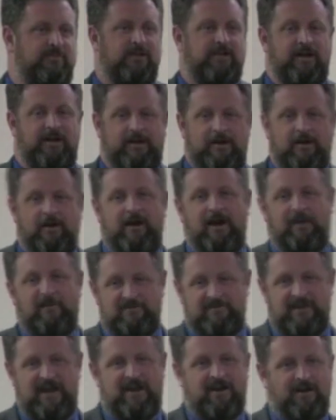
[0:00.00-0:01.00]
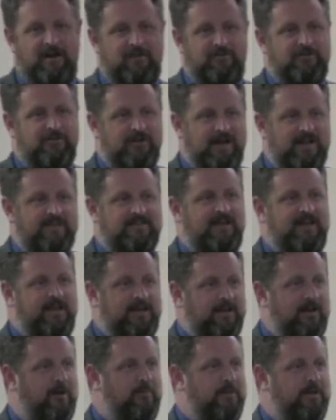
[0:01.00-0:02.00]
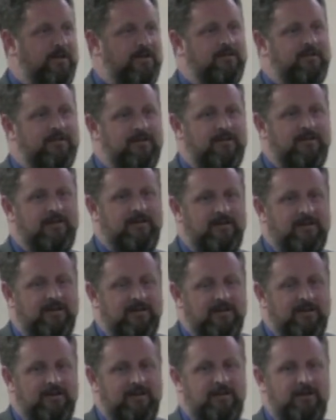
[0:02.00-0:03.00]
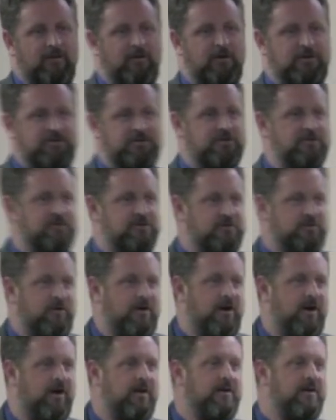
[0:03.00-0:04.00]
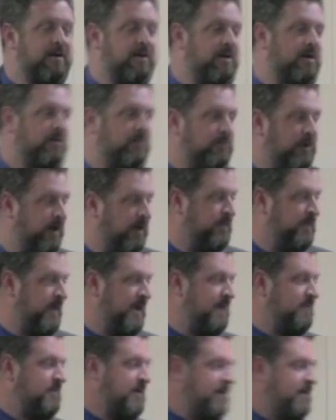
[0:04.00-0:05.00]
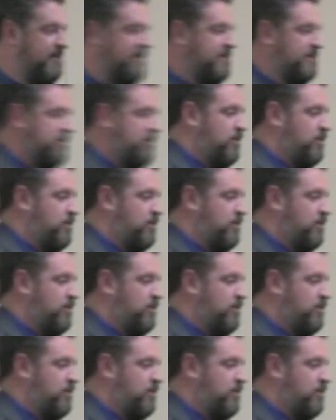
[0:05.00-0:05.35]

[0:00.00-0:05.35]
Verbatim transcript: be like, all right, we've had enough. You're not taking our meat. You know, what you're doing is wrong. But they, it